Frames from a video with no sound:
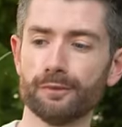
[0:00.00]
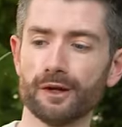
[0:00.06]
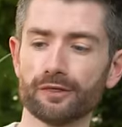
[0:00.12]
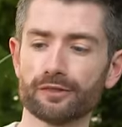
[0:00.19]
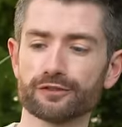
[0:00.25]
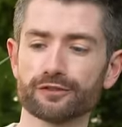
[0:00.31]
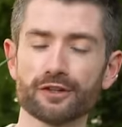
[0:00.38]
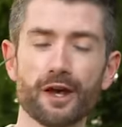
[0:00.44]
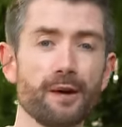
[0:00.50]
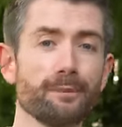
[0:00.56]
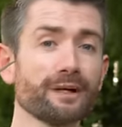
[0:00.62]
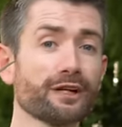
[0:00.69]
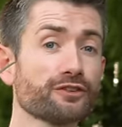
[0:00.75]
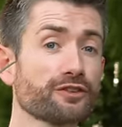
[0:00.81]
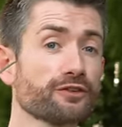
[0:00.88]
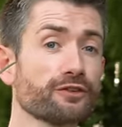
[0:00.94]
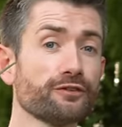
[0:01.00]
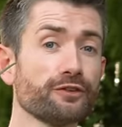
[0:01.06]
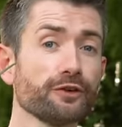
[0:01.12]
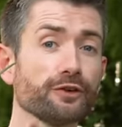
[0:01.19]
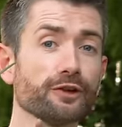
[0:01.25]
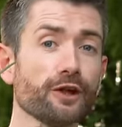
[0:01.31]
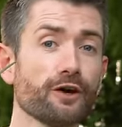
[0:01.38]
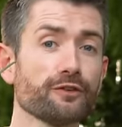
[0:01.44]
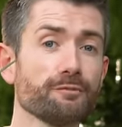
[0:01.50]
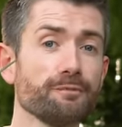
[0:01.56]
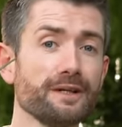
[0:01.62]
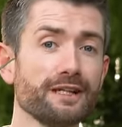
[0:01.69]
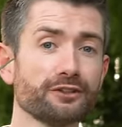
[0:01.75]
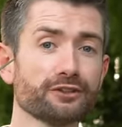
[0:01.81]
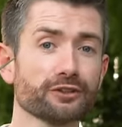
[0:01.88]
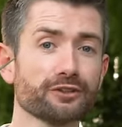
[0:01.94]
months because it's full of
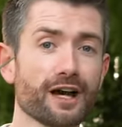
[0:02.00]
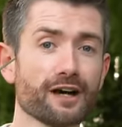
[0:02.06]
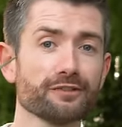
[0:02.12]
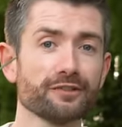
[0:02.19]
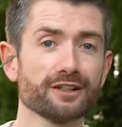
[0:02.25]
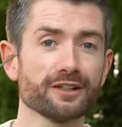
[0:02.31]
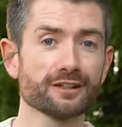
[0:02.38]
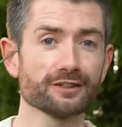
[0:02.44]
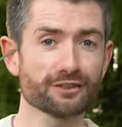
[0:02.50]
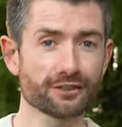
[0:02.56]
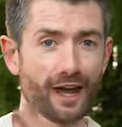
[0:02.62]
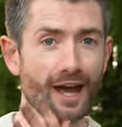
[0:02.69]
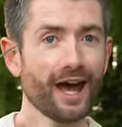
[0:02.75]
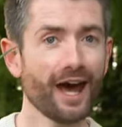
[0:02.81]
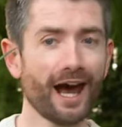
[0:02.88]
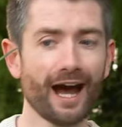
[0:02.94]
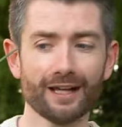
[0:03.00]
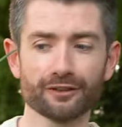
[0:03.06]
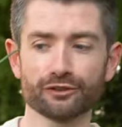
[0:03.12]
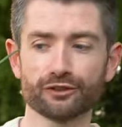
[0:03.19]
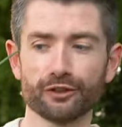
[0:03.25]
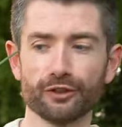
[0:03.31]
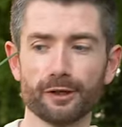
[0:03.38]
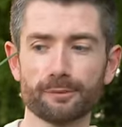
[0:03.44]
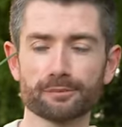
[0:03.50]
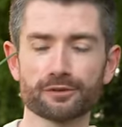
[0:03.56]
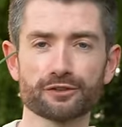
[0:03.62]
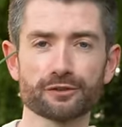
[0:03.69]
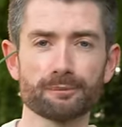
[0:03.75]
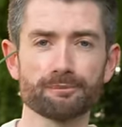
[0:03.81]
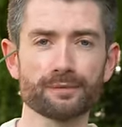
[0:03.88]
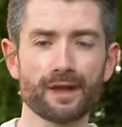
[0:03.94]
miniature daffodils and
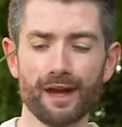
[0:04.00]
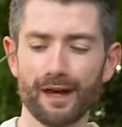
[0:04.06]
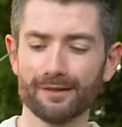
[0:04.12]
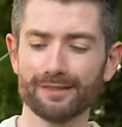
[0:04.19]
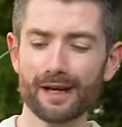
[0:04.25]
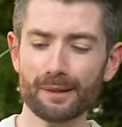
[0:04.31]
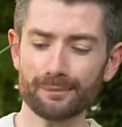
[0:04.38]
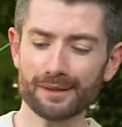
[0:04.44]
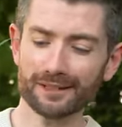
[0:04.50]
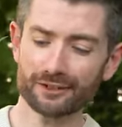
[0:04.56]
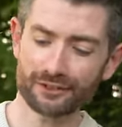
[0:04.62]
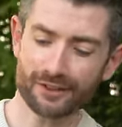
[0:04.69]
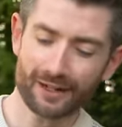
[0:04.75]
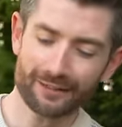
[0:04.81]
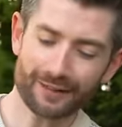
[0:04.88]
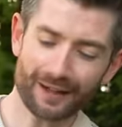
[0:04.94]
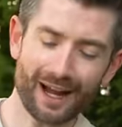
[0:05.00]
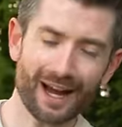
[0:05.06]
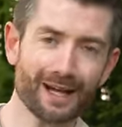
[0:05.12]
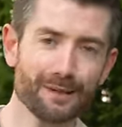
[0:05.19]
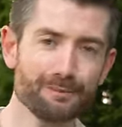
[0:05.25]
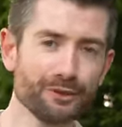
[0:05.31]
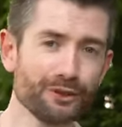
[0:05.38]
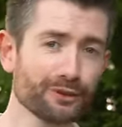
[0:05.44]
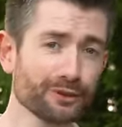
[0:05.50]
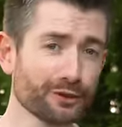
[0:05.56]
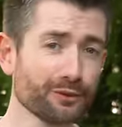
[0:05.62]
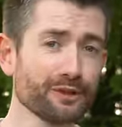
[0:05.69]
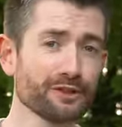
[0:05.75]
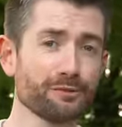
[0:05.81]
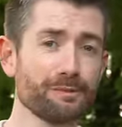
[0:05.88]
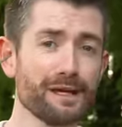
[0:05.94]
tulips. That means that I'm not
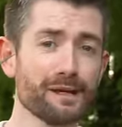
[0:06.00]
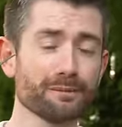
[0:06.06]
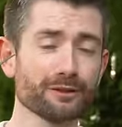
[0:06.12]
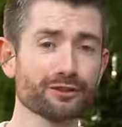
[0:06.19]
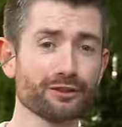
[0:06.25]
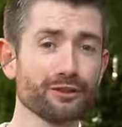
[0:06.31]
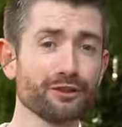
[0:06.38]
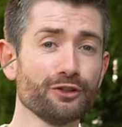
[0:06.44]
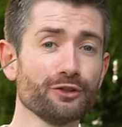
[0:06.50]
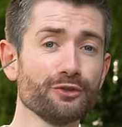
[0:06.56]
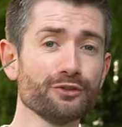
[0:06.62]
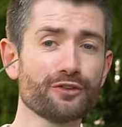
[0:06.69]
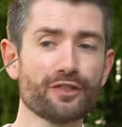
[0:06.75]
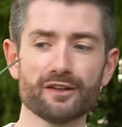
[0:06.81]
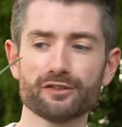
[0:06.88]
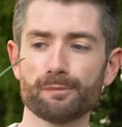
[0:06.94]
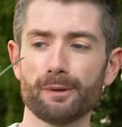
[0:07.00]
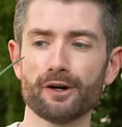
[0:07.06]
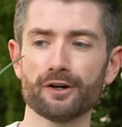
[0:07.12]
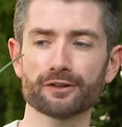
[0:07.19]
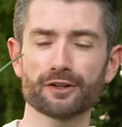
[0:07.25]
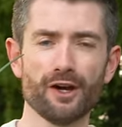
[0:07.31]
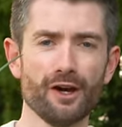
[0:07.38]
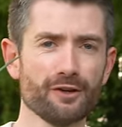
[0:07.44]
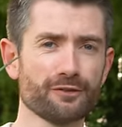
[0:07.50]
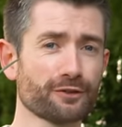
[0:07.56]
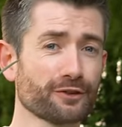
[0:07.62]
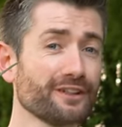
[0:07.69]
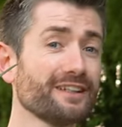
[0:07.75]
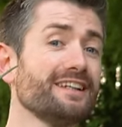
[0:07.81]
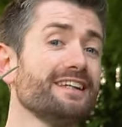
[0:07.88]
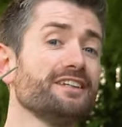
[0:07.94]
going to be able to use this pot
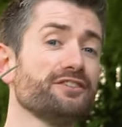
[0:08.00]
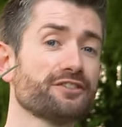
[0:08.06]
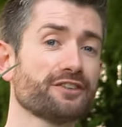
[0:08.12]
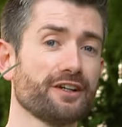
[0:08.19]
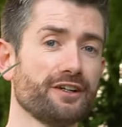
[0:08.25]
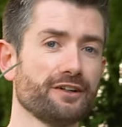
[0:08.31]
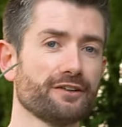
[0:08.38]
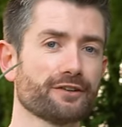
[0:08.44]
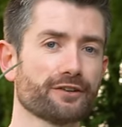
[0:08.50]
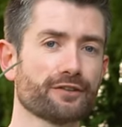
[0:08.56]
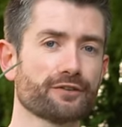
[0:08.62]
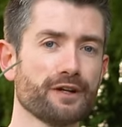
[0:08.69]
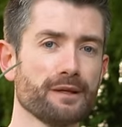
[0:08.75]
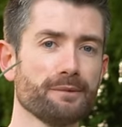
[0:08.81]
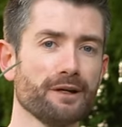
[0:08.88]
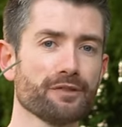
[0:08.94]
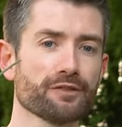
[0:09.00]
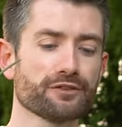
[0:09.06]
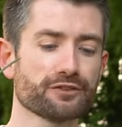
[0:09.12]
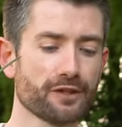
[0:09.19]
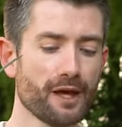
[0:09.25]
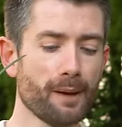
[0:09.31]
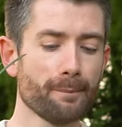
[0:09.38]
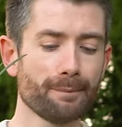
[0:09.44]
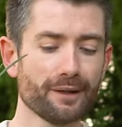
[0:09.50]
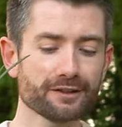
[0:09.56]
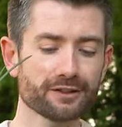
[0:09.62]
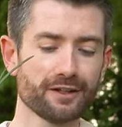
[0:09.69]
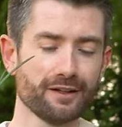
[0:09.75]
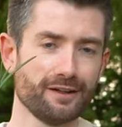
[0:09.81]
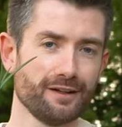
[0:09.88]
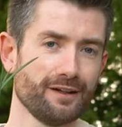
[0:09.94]
for at least another 3 months, but
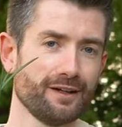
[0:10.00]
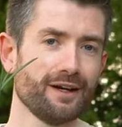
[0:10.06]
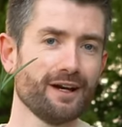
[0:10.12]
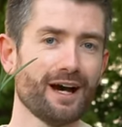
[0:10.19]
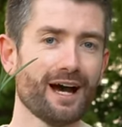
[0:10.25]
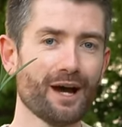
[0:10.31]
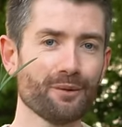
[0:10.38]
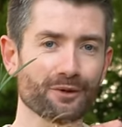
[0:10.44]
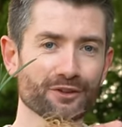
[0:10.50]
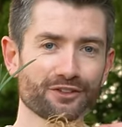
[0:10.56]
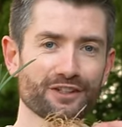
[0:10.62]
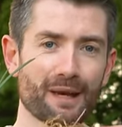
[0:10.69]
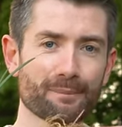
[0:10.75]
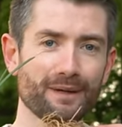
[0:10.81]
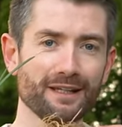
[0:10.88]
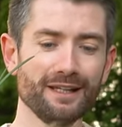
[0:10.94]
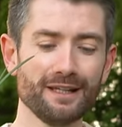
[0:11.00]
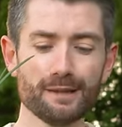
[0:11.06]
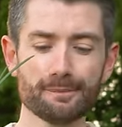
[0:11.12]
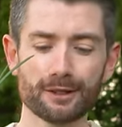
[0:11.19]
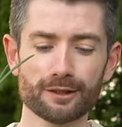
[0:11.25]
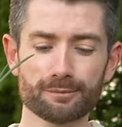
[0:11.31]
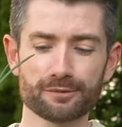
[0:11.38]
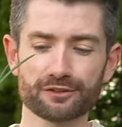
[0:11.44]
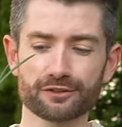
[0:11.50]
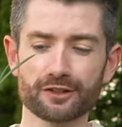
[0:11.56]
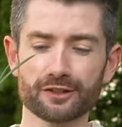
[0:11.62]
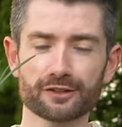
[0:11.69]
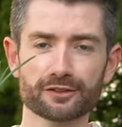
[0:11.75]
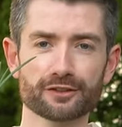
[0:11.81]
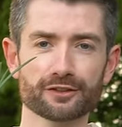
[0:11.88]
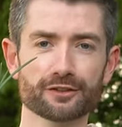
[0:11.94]
I want to get my lily bulbs
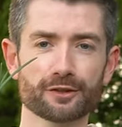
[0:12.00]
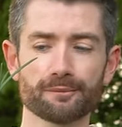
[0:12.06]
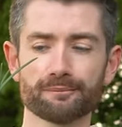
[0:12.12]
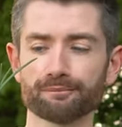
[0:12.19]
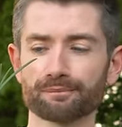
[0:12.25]
started.